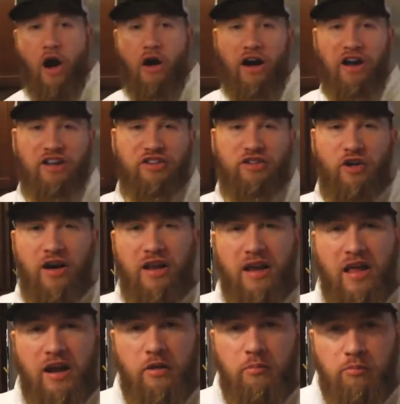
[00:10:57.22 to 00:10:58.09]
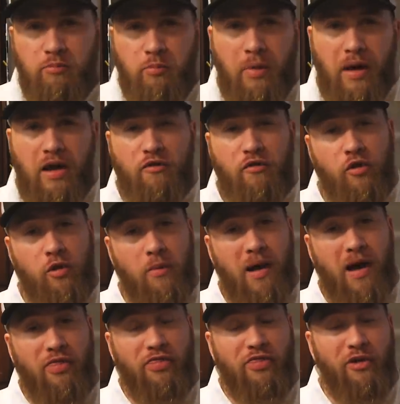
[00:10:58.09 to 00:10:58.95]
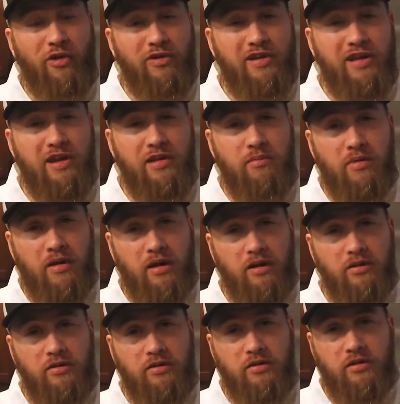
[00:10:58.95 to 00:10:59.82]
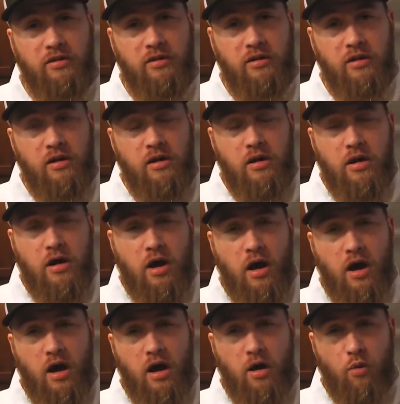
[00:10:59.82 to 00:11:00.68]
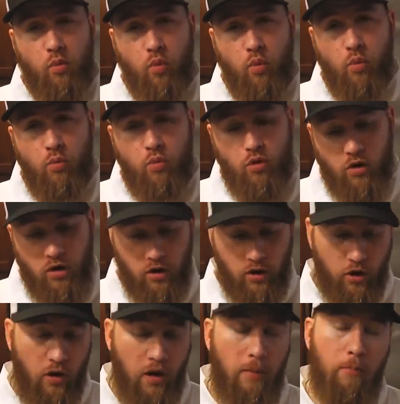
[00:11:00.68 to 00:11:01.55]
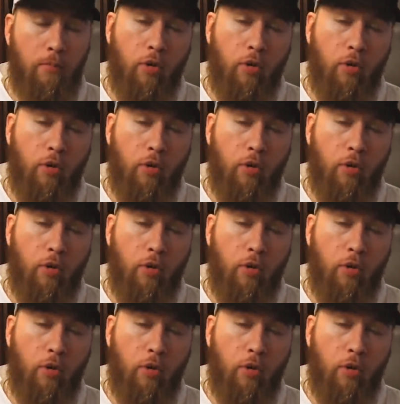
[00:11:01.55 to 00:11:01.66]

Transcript: Alright, so I let them bake for about 13 minutes. Uh, we're going to go ahead